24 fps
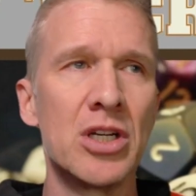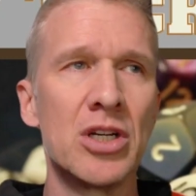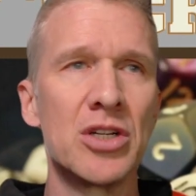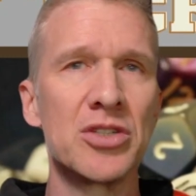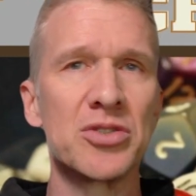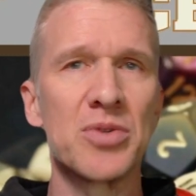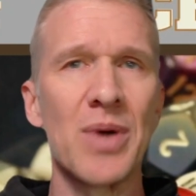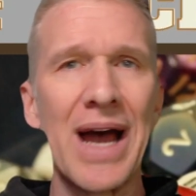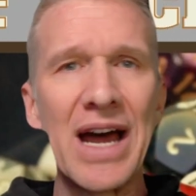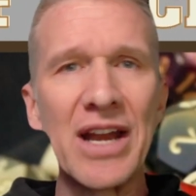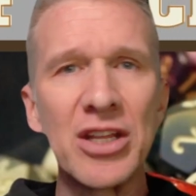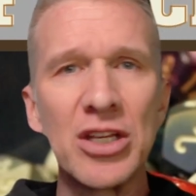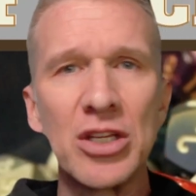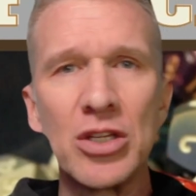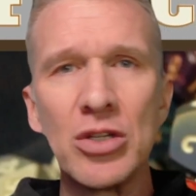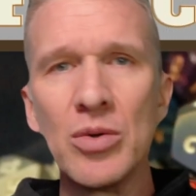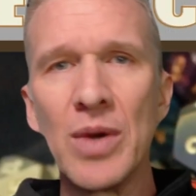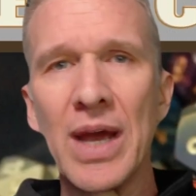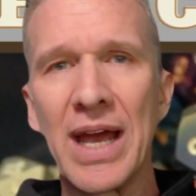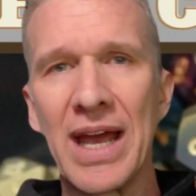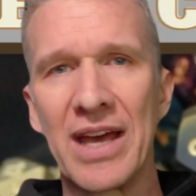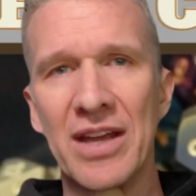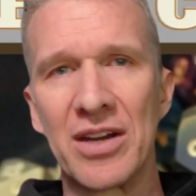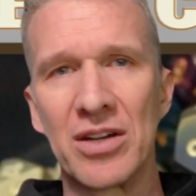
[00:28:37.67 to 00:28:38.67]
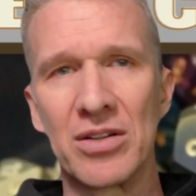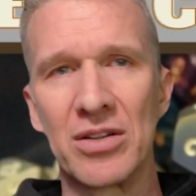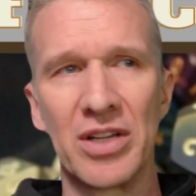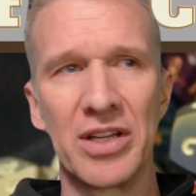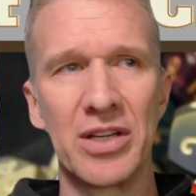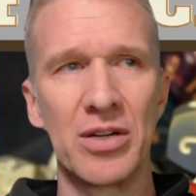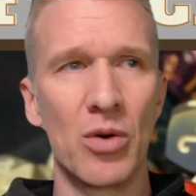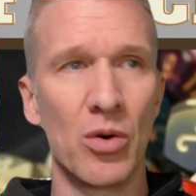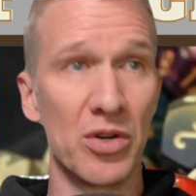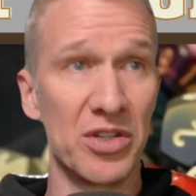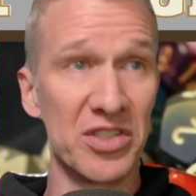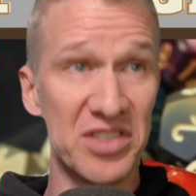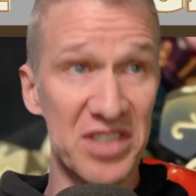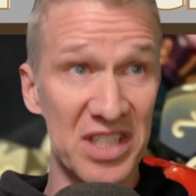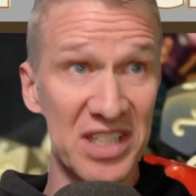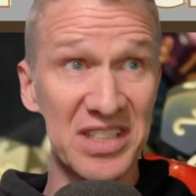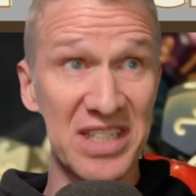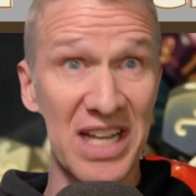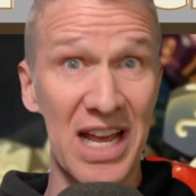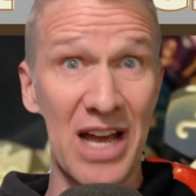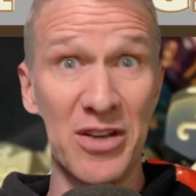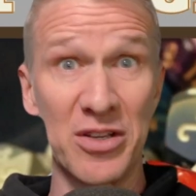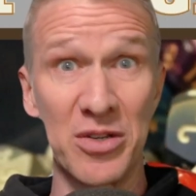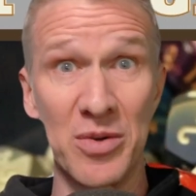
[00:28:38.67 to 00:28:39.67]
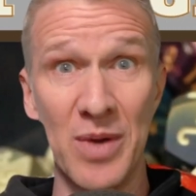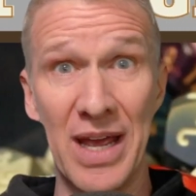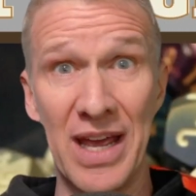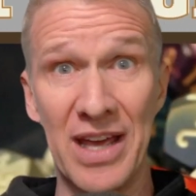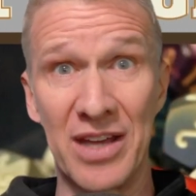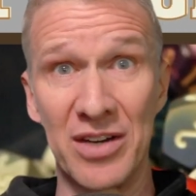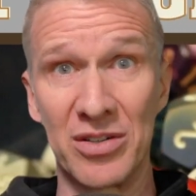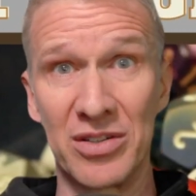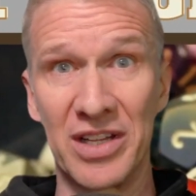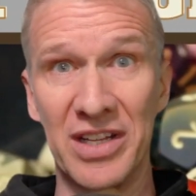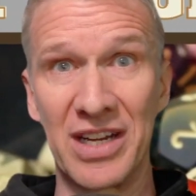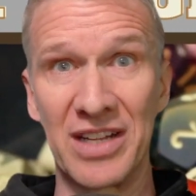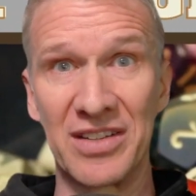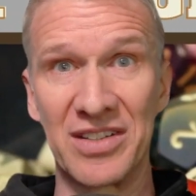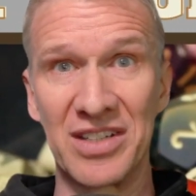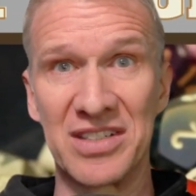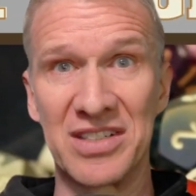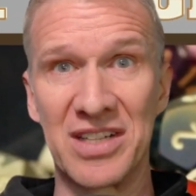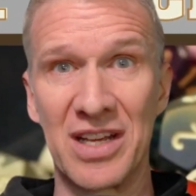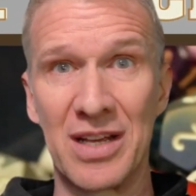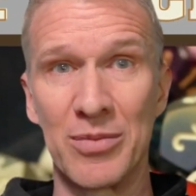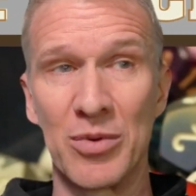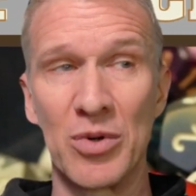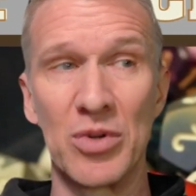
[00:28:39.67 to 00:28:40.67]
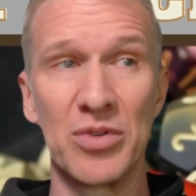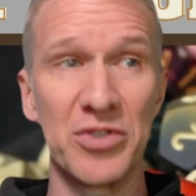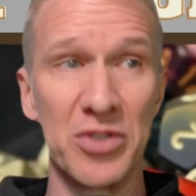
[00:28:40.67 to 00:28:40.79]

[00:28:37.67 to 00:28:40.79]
So how do you handle it, or is this how you handle it at the table,